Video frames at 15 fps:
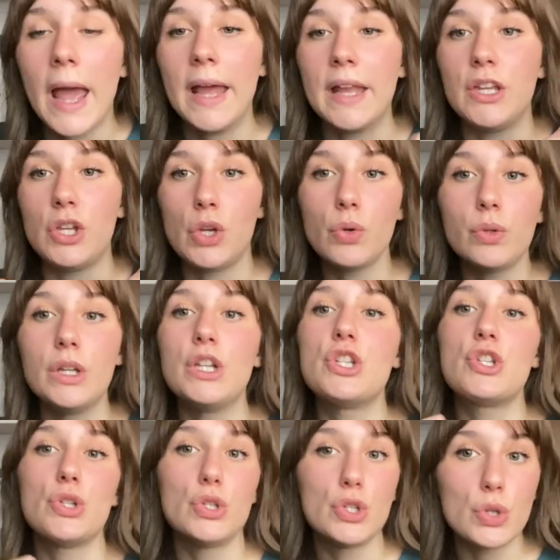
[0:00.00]
and you need
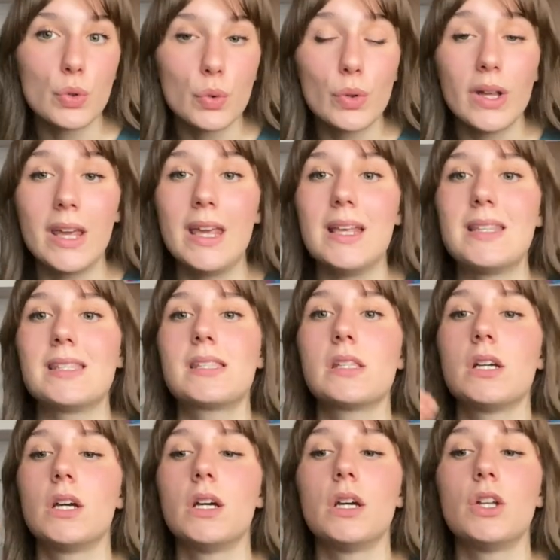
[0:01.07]
to do is
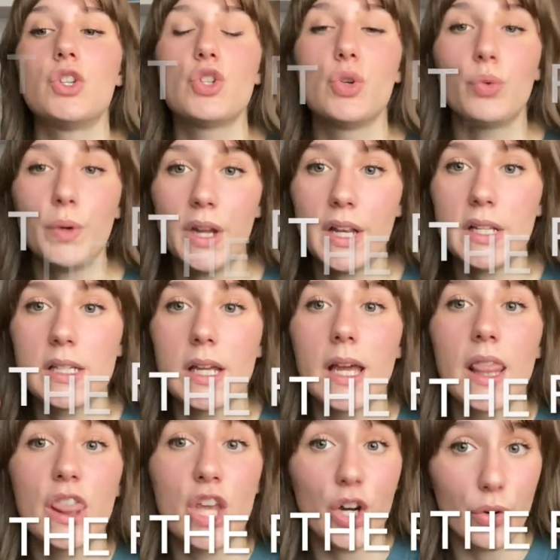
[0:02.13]
to read
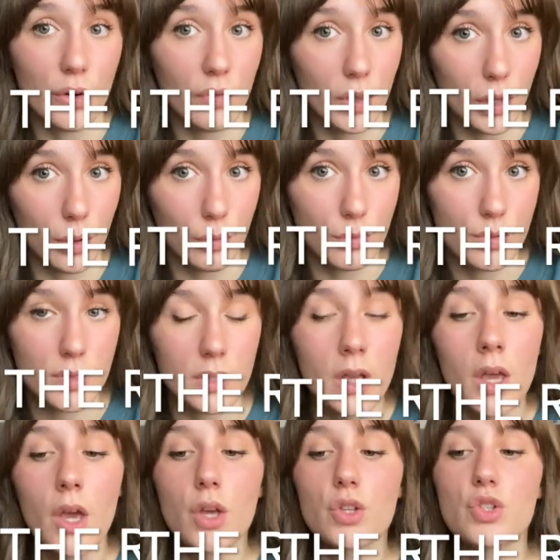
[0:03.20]
the reviews.
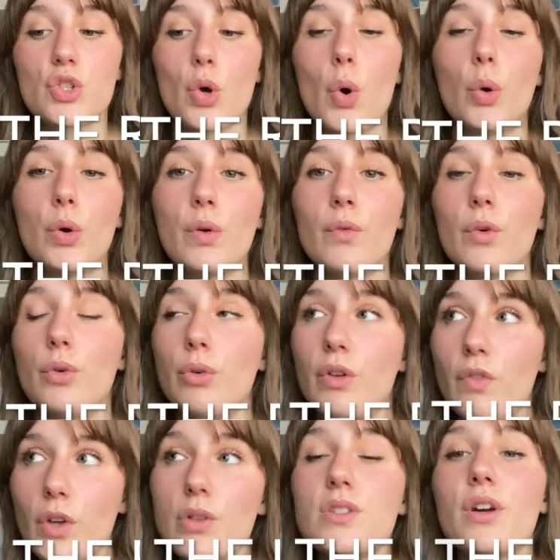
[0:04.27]
So
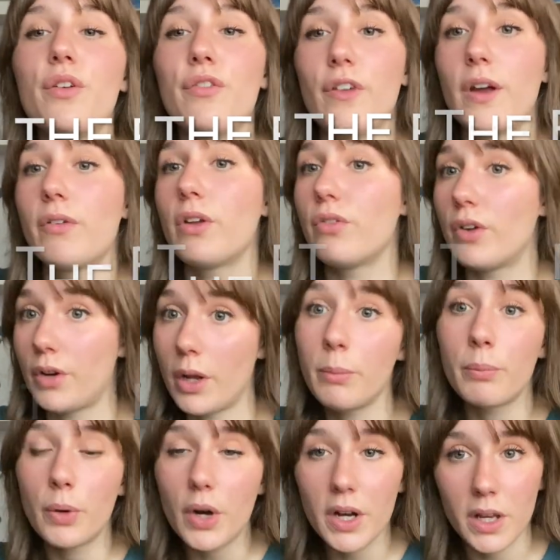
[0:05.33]
reviews are very, very
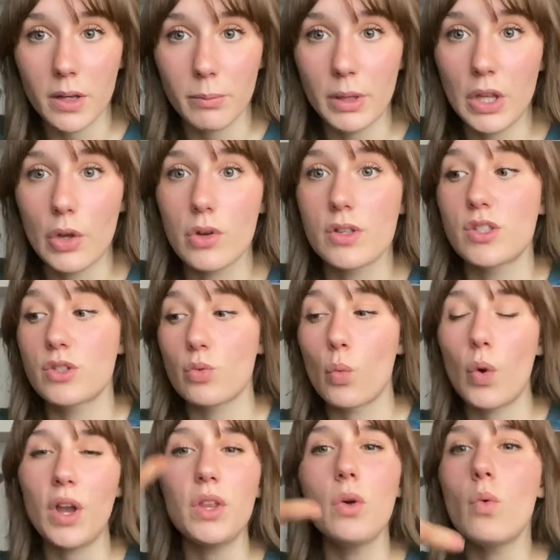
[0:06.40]
important, because
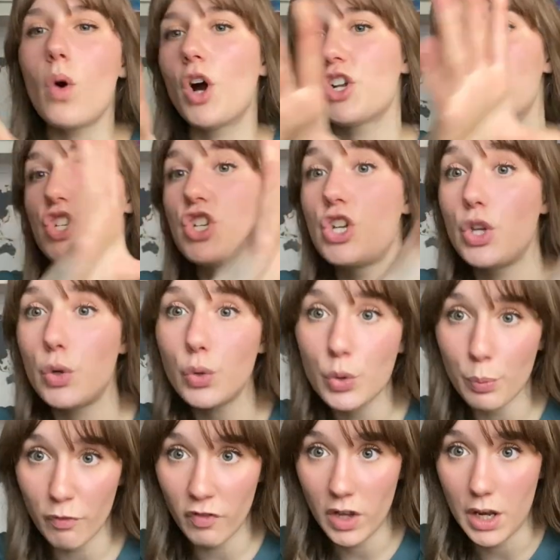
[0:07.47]
when you watch
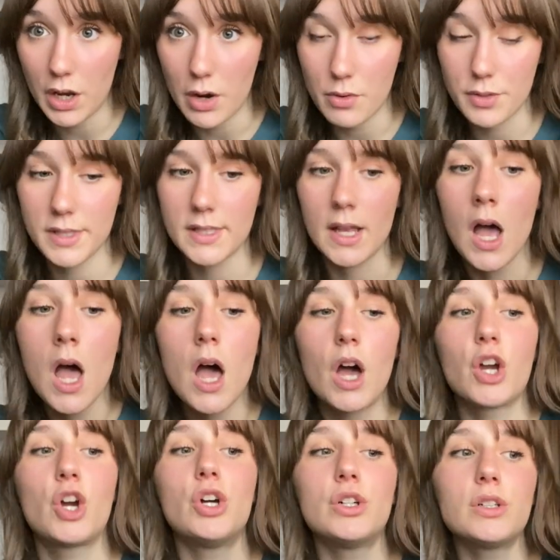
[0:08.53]
YouTube videos,
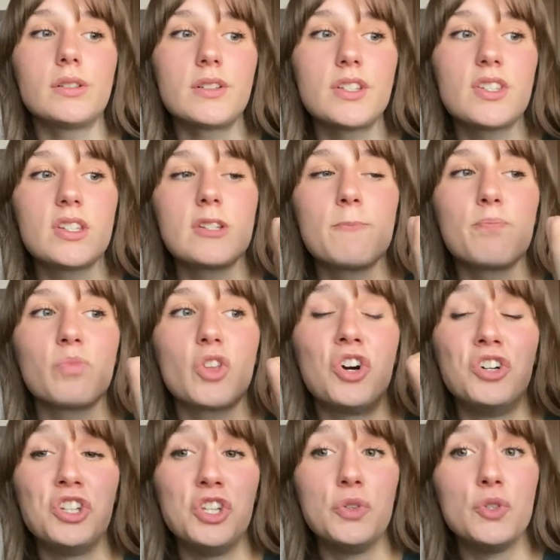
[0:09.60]
girls
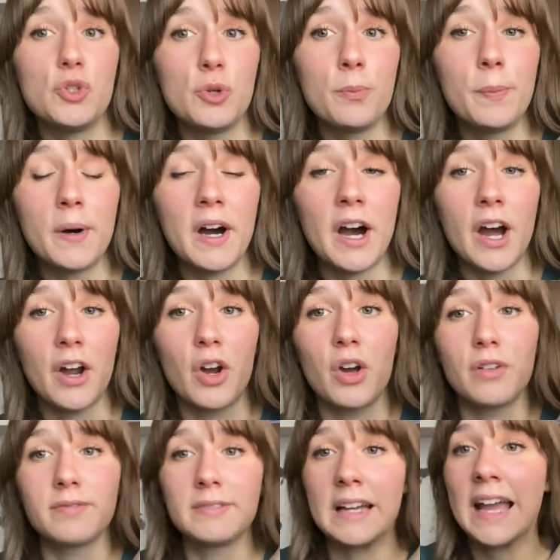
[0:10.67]
on YouTube are
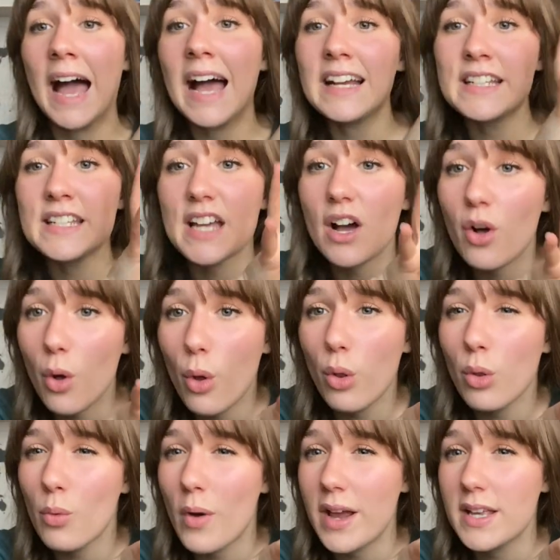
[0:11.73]
kinda
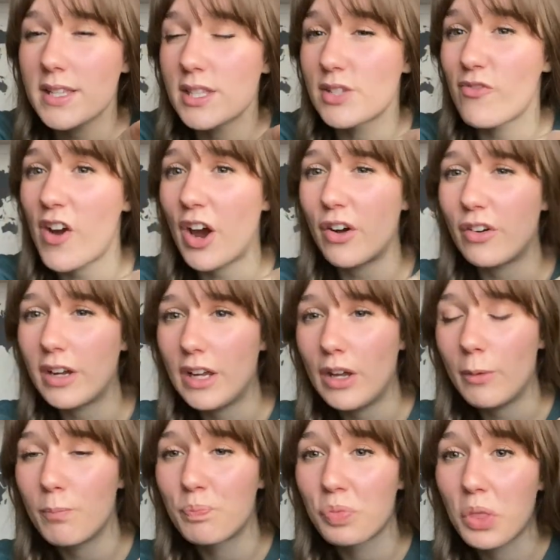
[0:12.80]
always
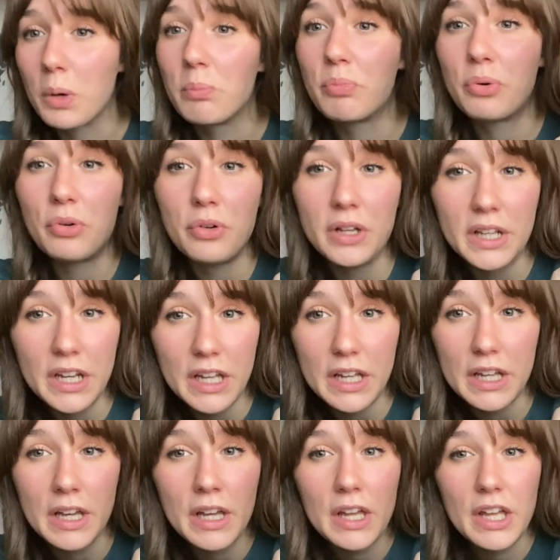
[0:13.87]
very
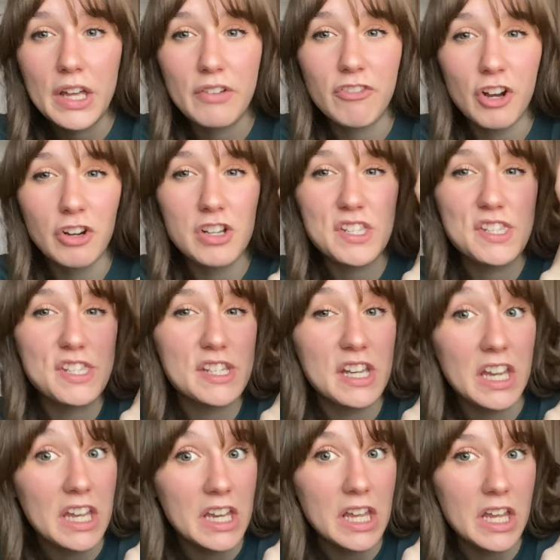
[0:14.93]
pretty, very
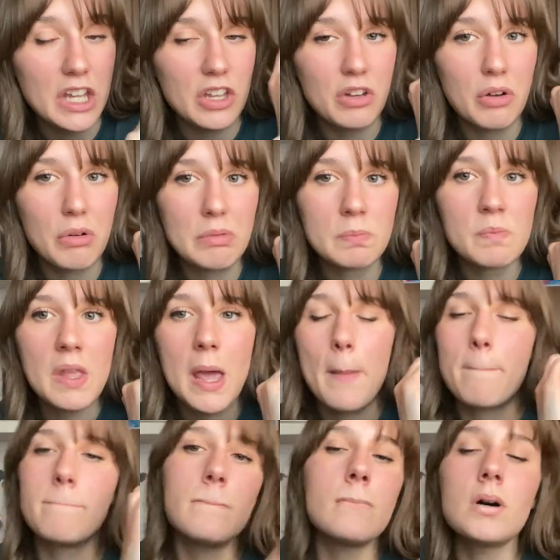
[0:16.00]
skinny, you know,
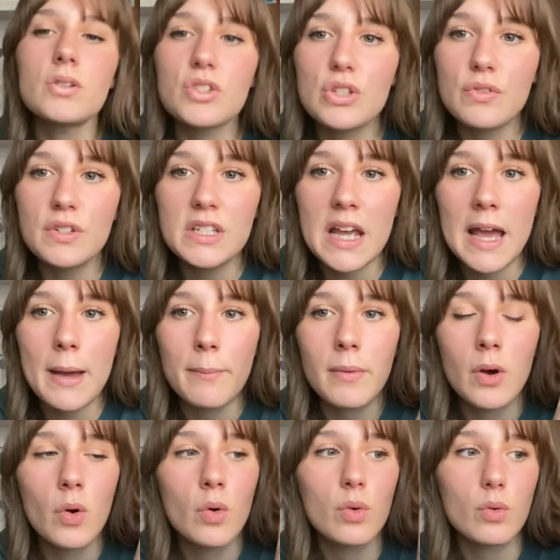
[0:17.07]
most of them
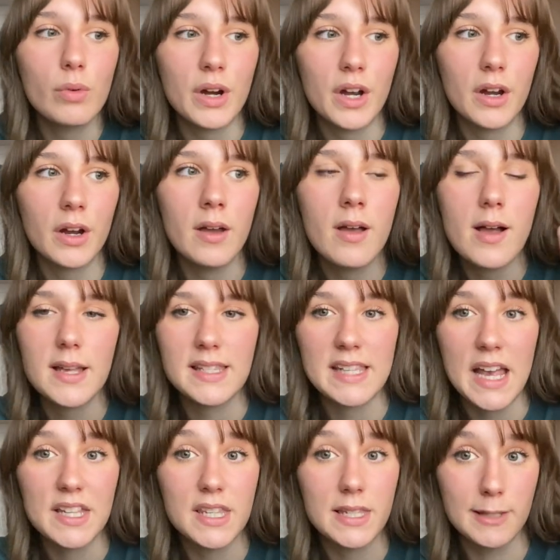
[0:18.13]
wear a
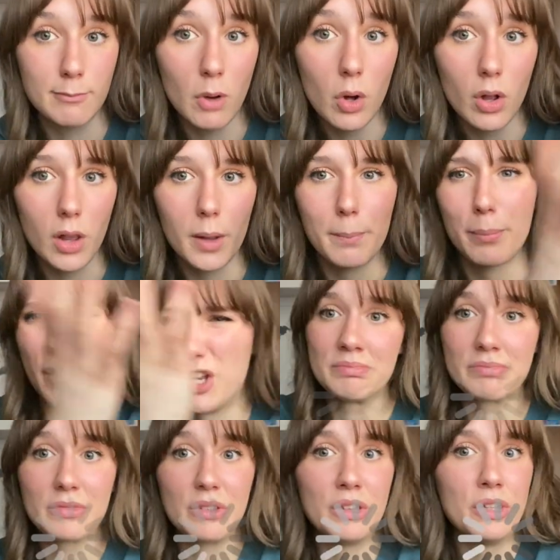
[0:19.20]
size small, but
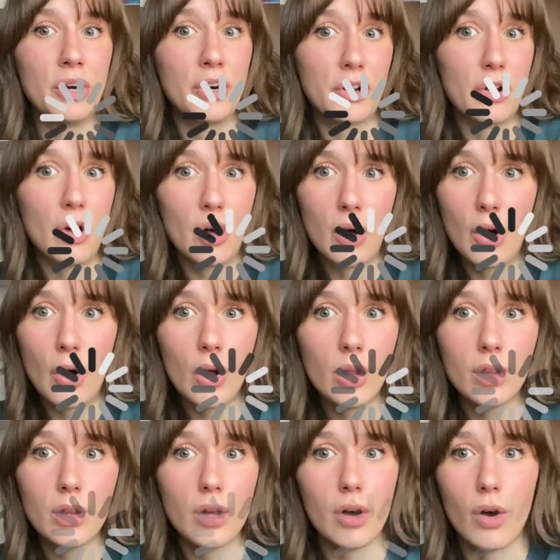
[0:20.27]
not
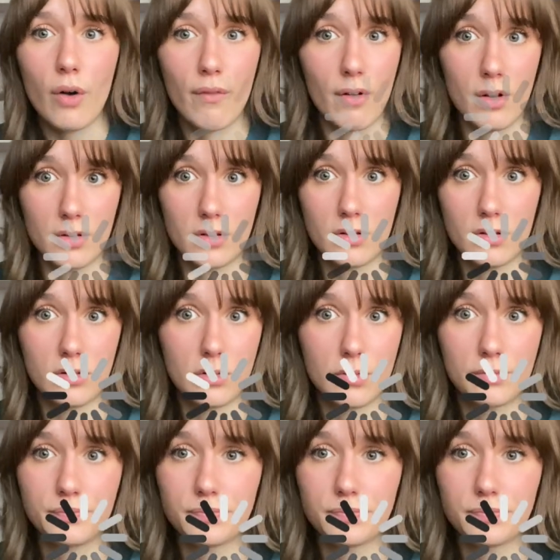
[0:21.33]
all of us